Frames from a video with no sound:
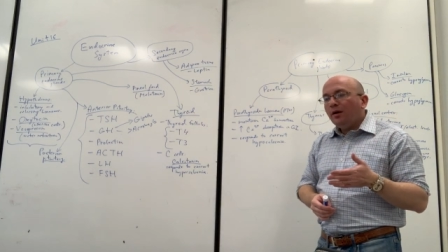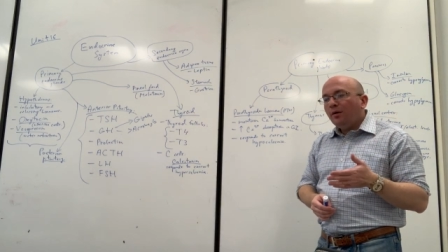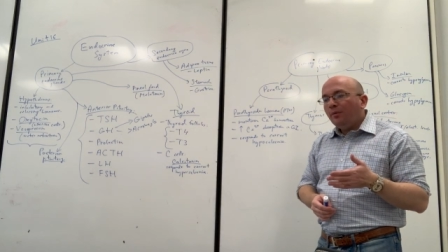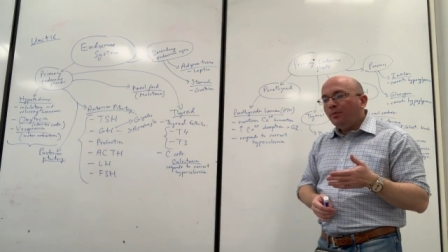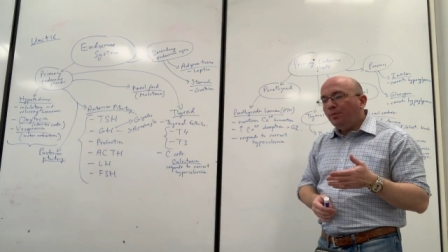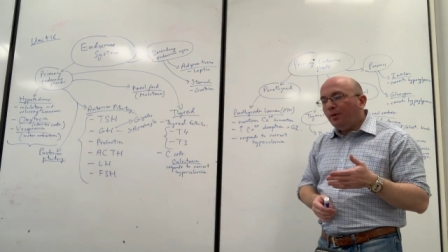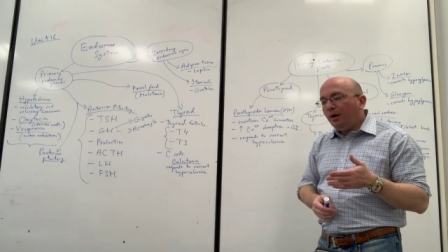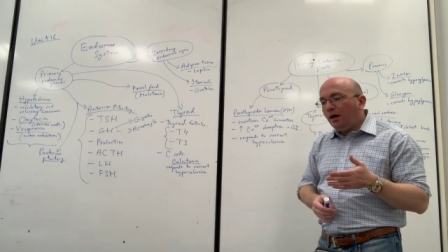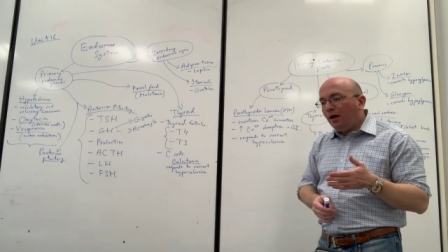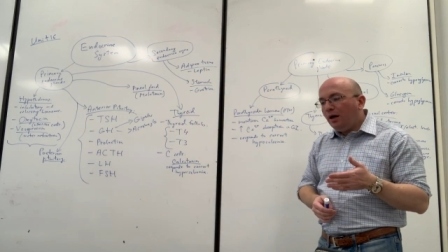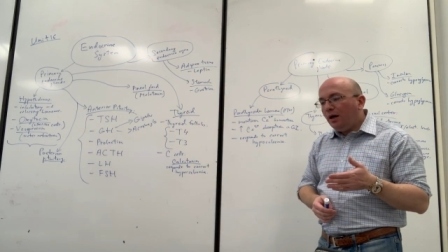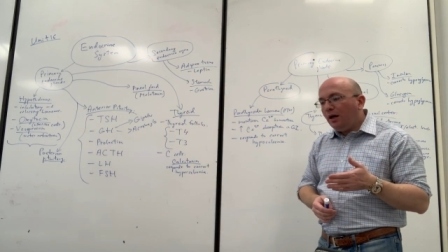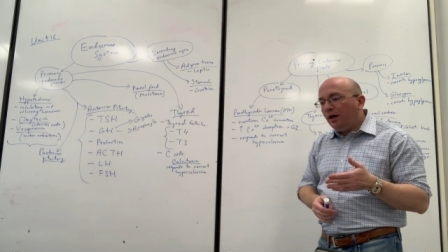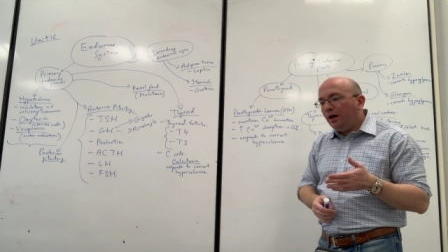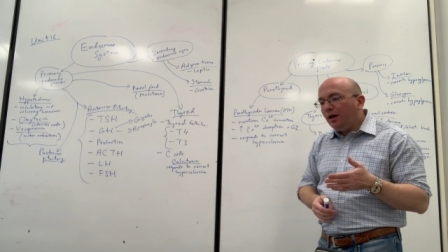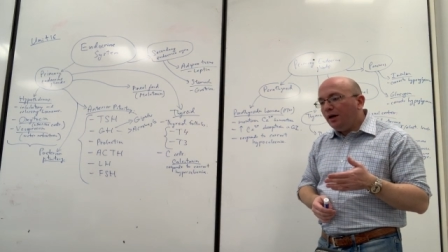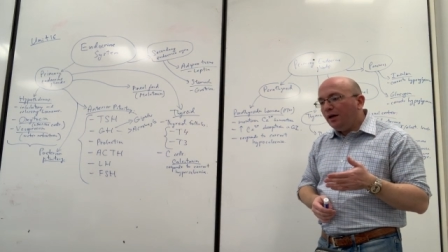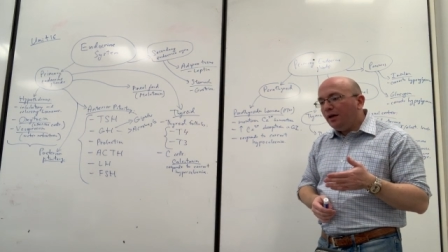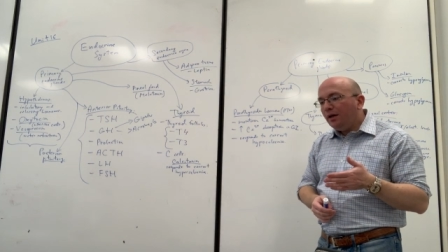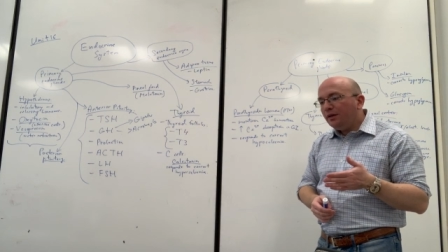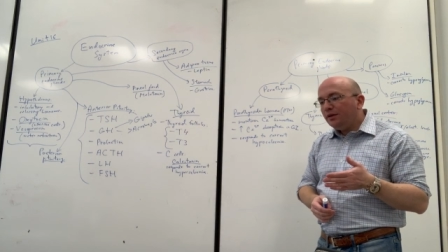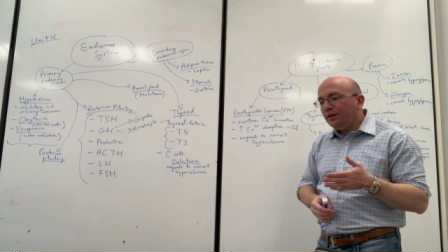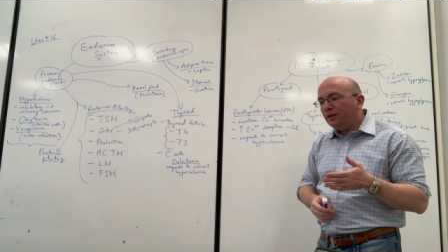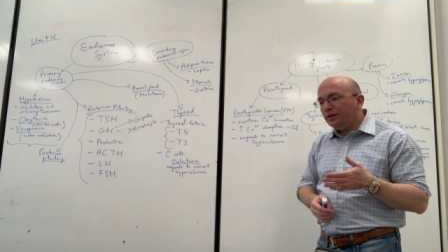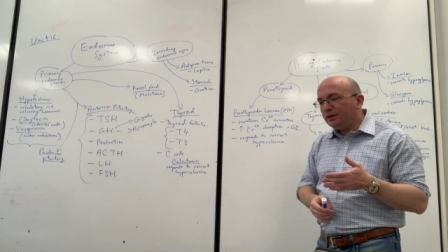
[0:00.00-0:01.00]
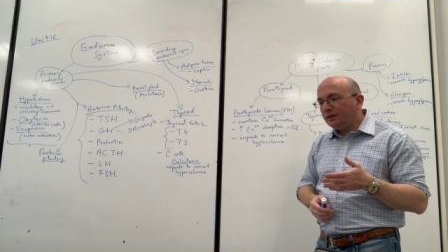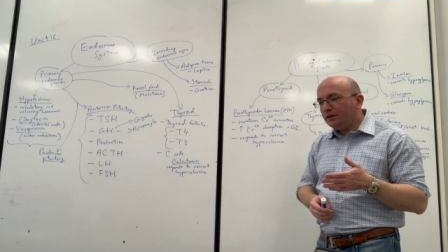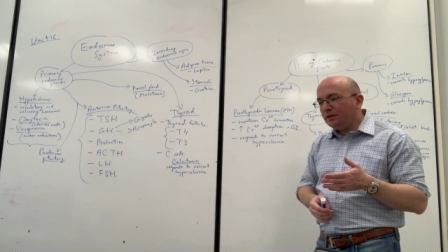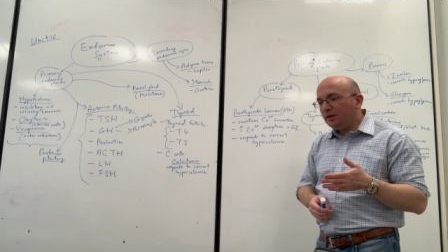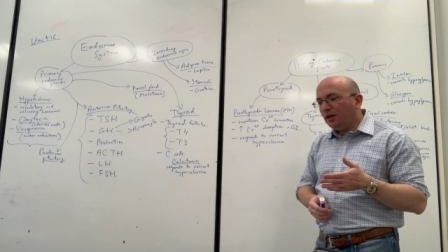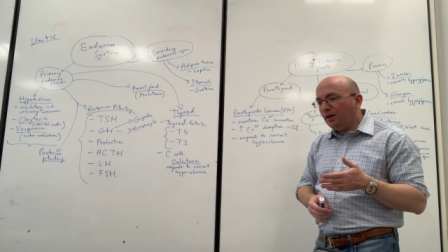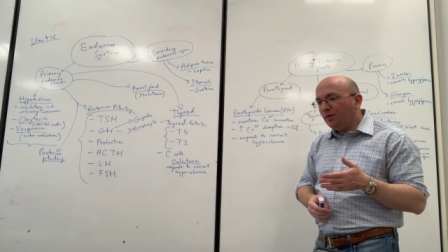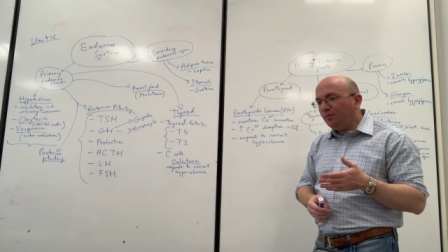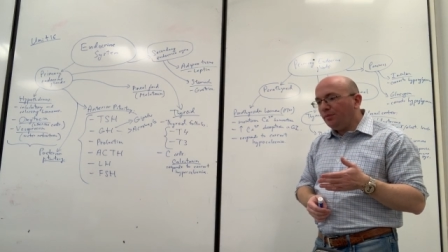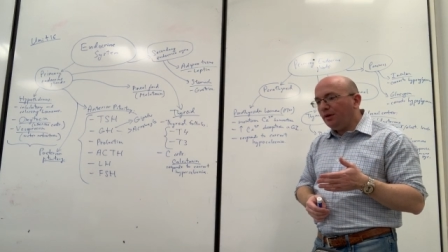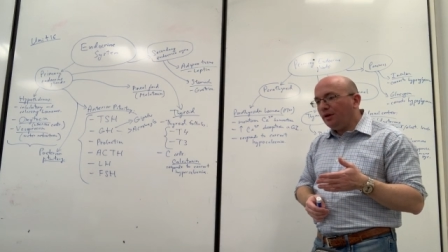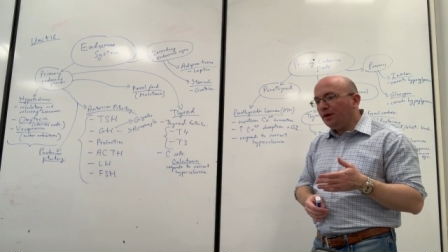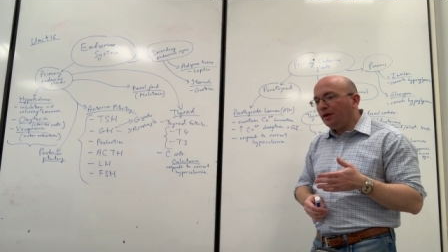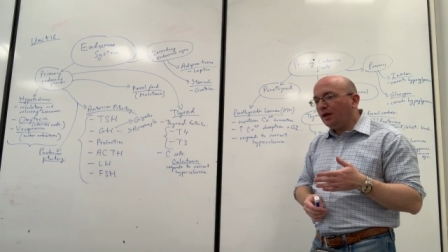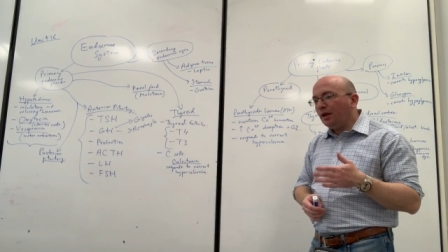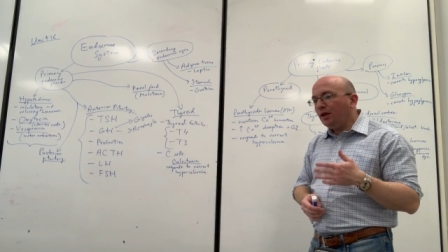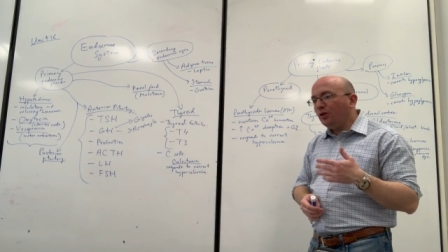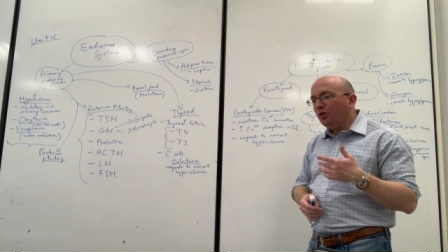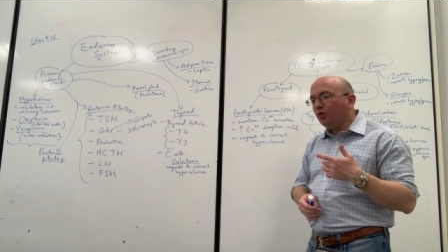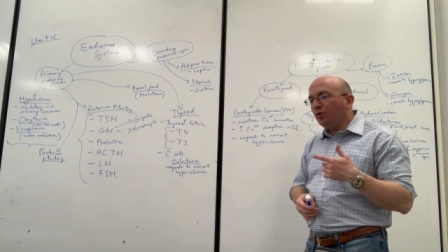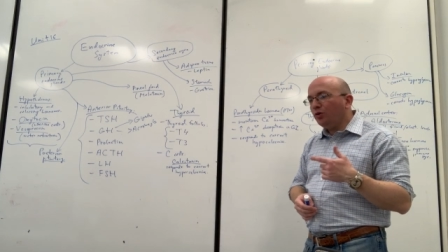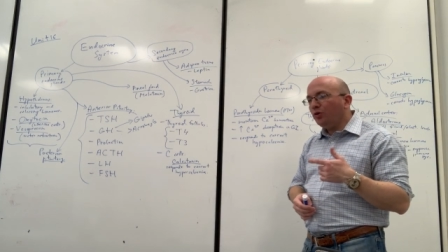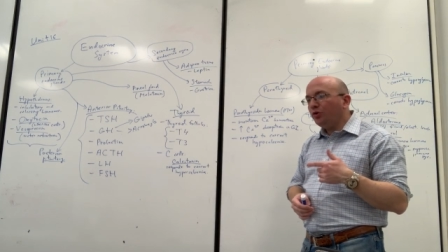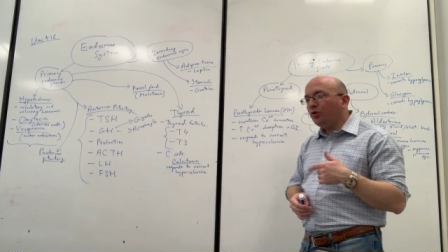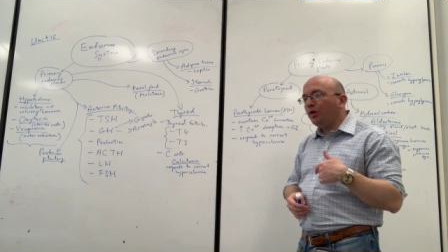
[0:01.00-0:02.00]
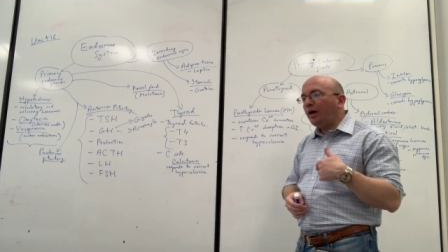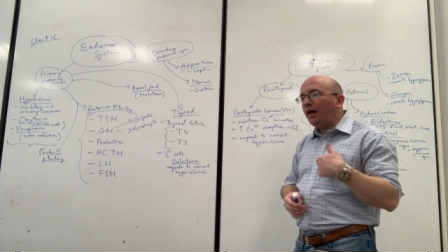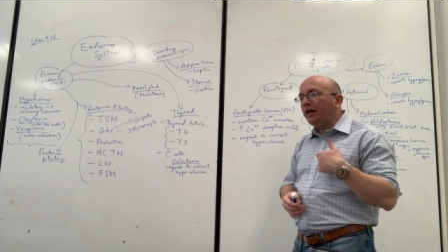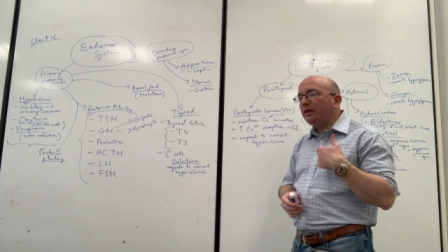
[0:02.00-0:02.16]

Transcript: by the stomach in order to